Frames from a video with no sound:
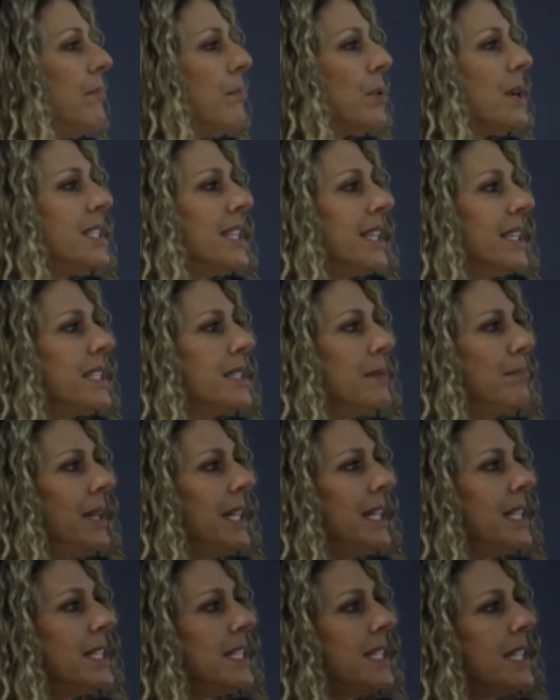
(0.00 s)

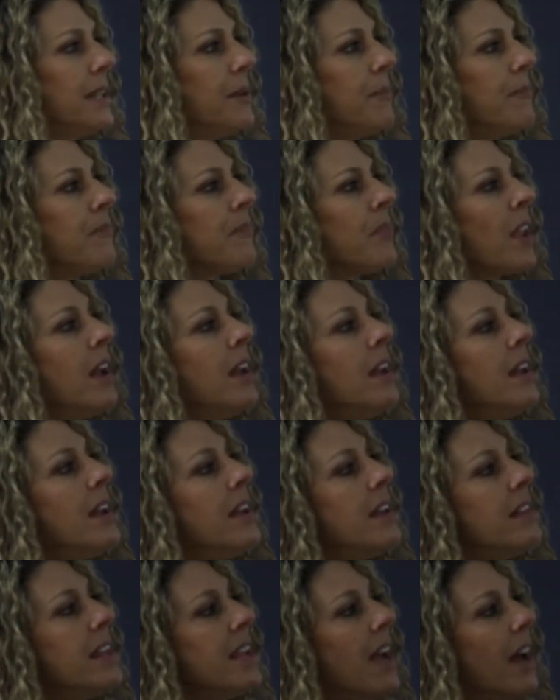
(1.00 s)
predictability.
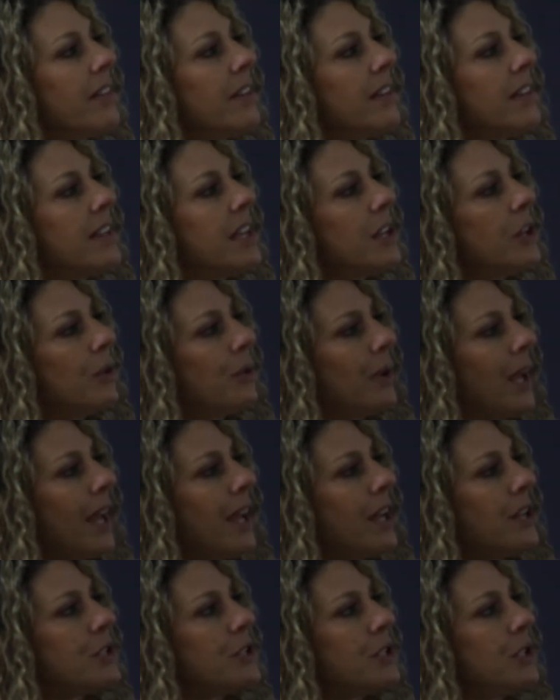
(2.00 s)
The other thing you
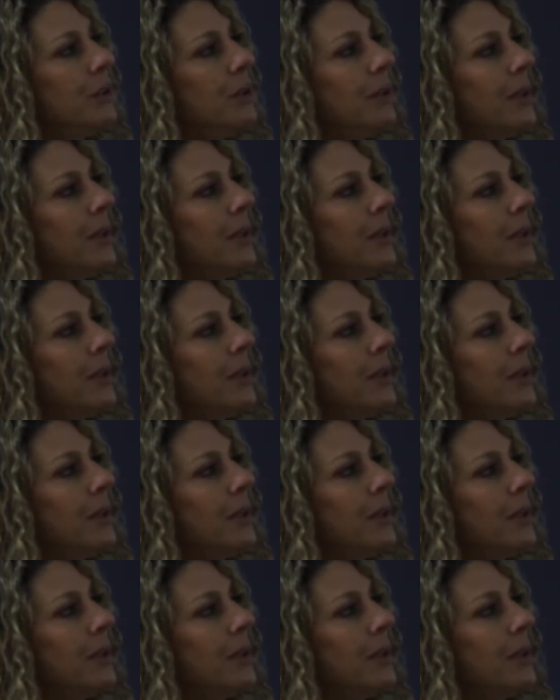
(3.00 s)
can do